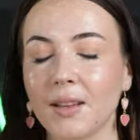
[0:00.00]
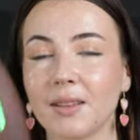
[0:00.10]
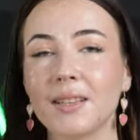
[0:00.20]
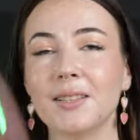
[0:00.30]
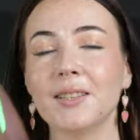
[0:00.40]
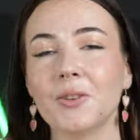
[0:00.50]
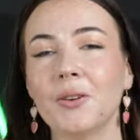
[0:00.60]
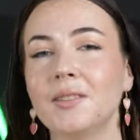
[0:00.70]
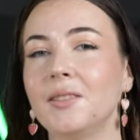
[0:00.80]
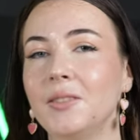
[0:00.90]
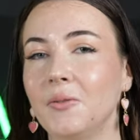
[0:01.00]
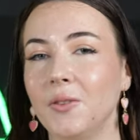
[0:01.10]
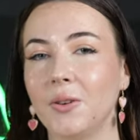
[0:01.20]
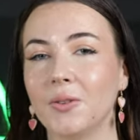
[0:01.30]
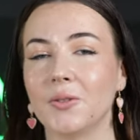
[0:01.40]
This is going to
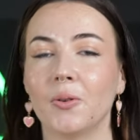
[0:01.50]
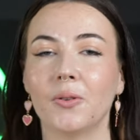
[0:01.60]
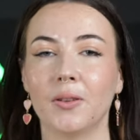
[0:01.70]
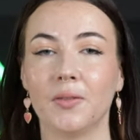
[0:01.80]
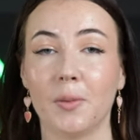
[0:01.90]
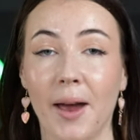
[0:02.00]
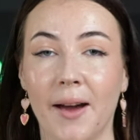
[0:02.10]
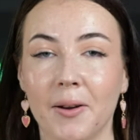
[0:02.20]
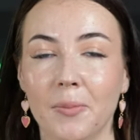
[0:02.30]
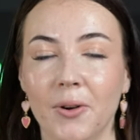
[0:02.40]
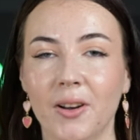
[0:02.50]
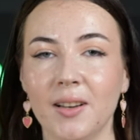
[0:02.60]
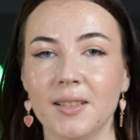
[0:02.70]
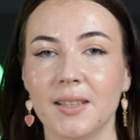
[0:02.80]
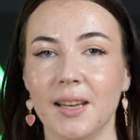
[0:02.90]
diffuse all of the powder
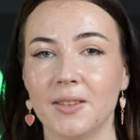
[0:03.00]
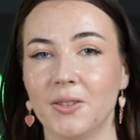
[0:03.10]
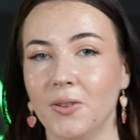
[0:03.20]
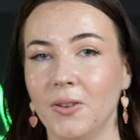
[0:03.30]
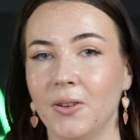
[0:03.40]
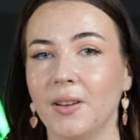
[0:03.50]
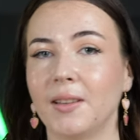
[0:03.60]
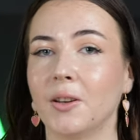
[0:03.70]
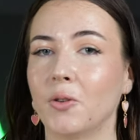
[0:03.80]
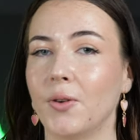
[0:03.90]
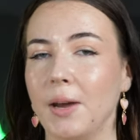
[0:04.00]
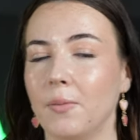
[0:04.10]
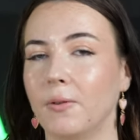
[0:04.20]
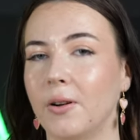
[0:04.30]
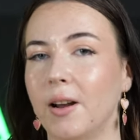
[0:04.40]
products into the cream
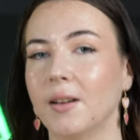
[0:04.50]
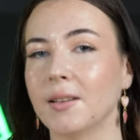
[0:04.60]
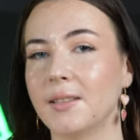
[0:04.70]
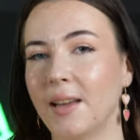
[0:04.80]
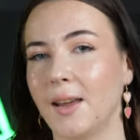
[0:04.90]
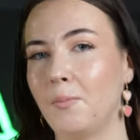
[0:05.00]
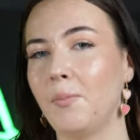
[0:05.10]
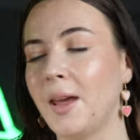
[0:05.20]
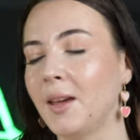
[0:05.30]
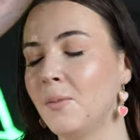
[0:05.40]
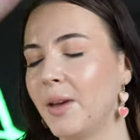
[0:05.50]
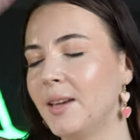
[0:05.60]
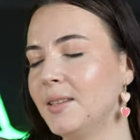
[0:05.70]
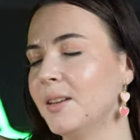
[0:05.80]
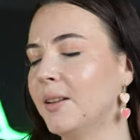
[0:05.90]
products and make them
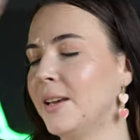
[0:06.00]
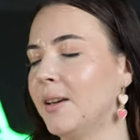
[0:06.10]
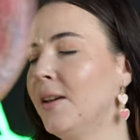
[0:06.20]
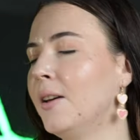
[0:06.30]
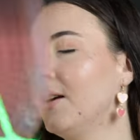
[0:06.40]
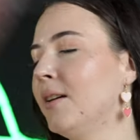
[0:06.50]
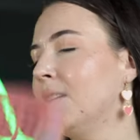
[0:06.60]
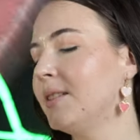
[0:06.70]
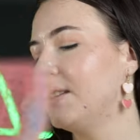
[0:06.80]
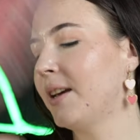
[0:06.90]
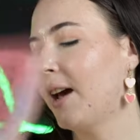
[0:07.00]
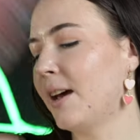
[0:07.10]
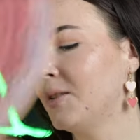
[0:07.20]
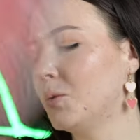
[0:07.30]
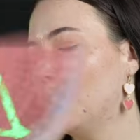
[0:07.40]
basically sit
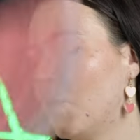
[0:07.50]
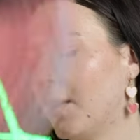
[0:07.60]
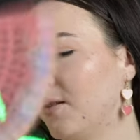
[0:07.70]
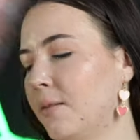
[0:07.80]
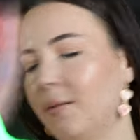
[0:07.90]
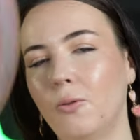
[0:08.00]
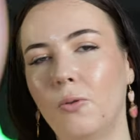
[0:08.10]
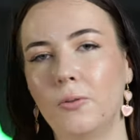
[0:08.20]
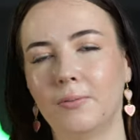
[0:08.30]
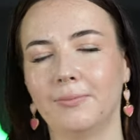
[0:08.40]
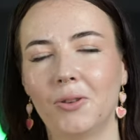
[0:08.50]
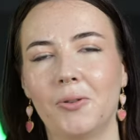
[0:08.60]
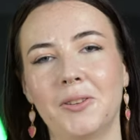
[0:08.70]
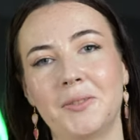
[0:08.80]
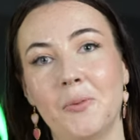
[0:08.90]
as one, all
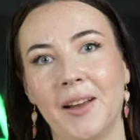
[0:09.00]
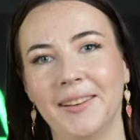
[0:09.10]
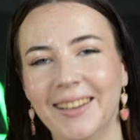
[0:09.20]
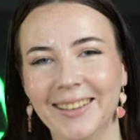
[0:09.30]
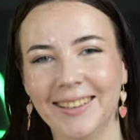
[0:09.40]
as one.